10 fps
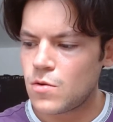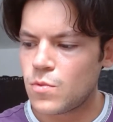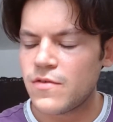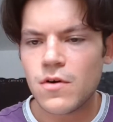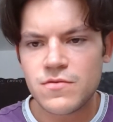
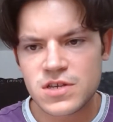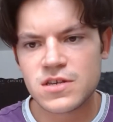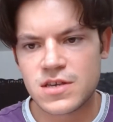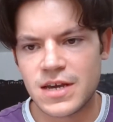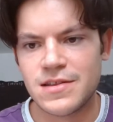we've obviously
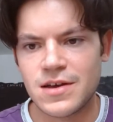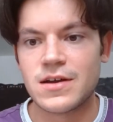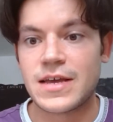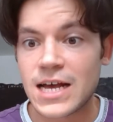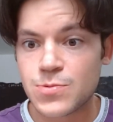seen
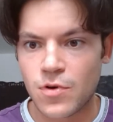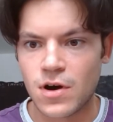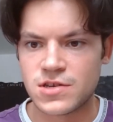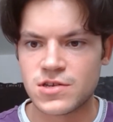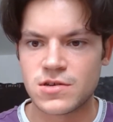that gas
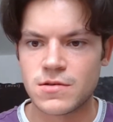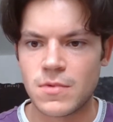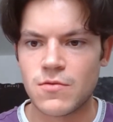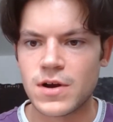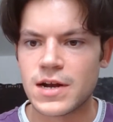prices
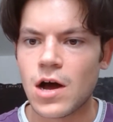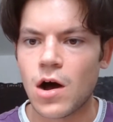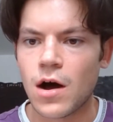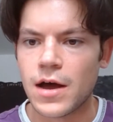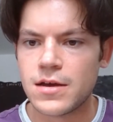are really
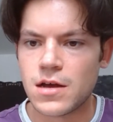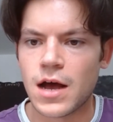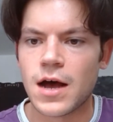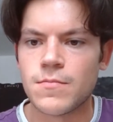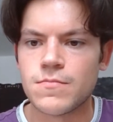high,
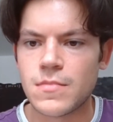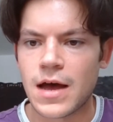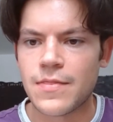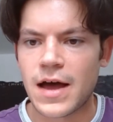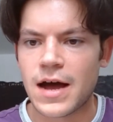
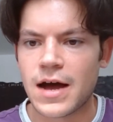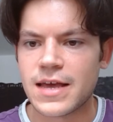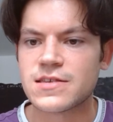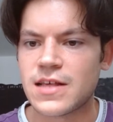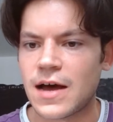and I
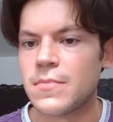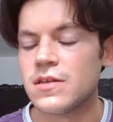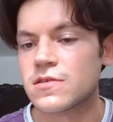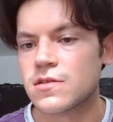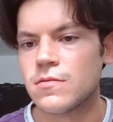guess that
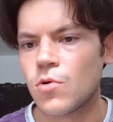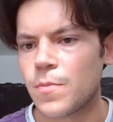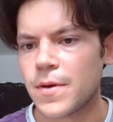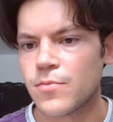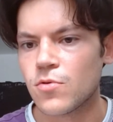means that
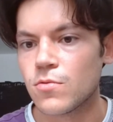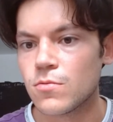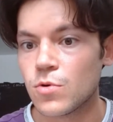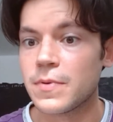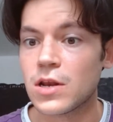more people
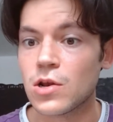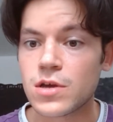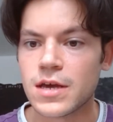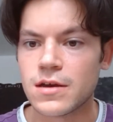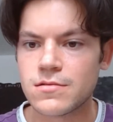would be
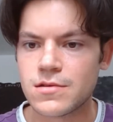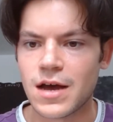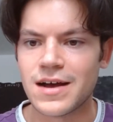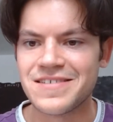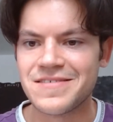looking
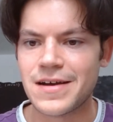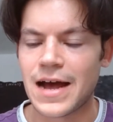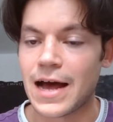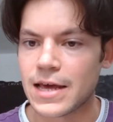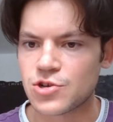at
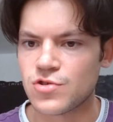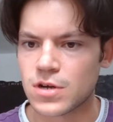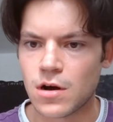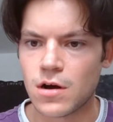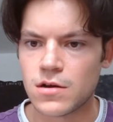electric
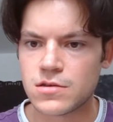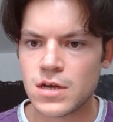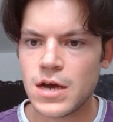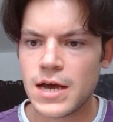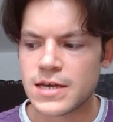cars.
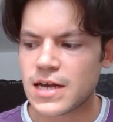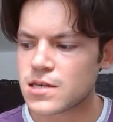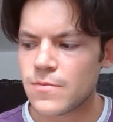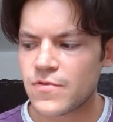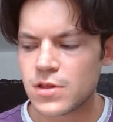Is that
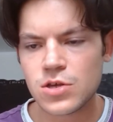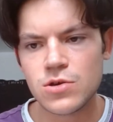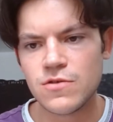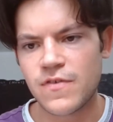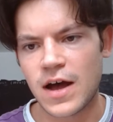something that
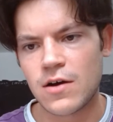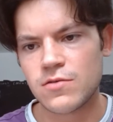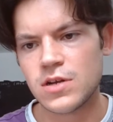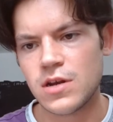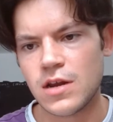you found
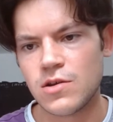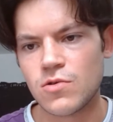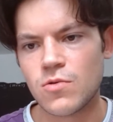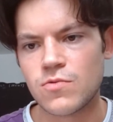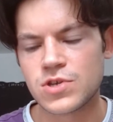in
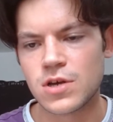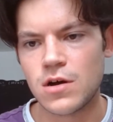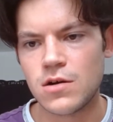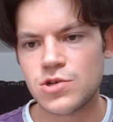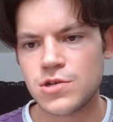your
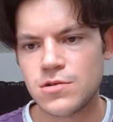research?